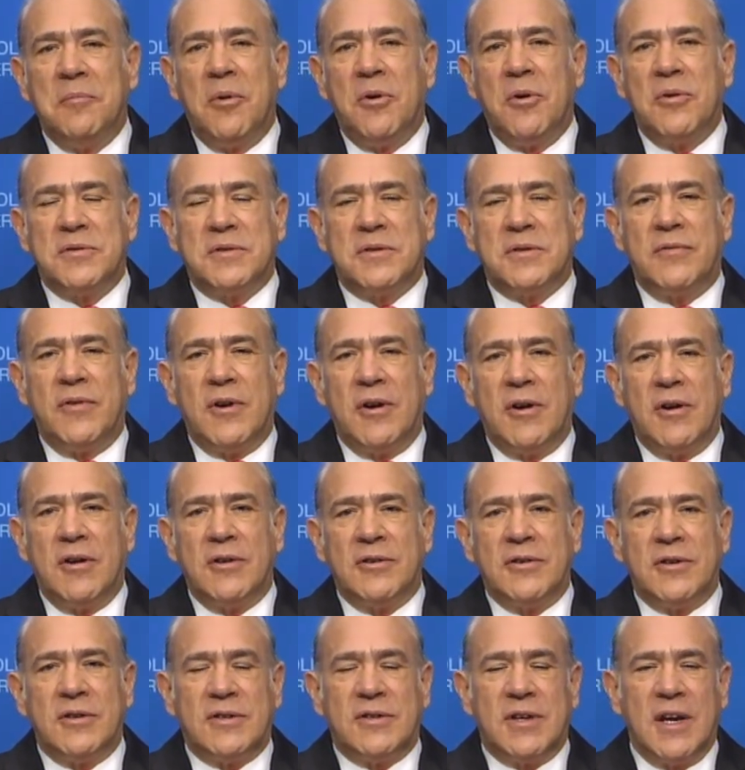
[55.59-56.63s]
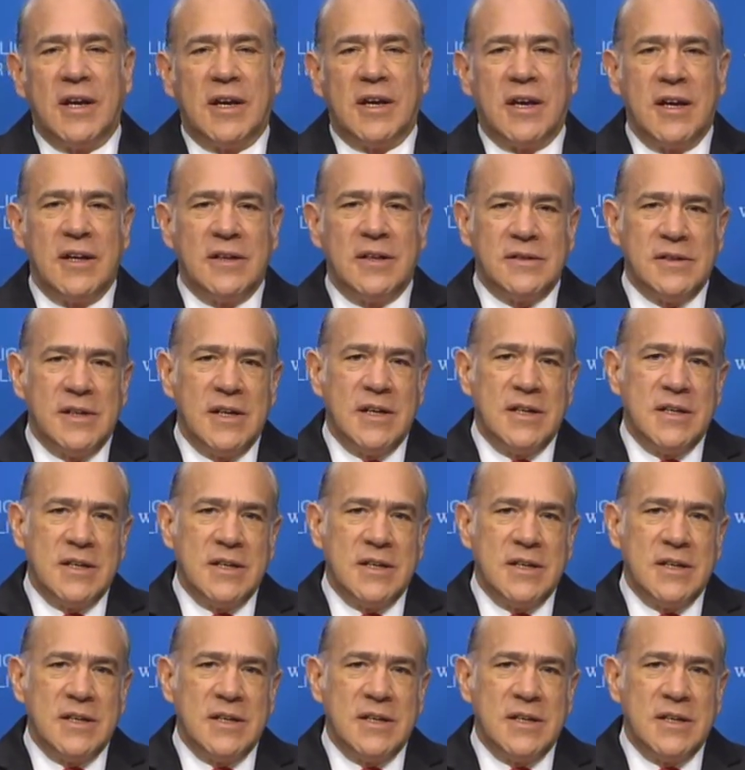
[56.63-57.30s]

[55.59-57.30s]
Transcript: most of our undertaking.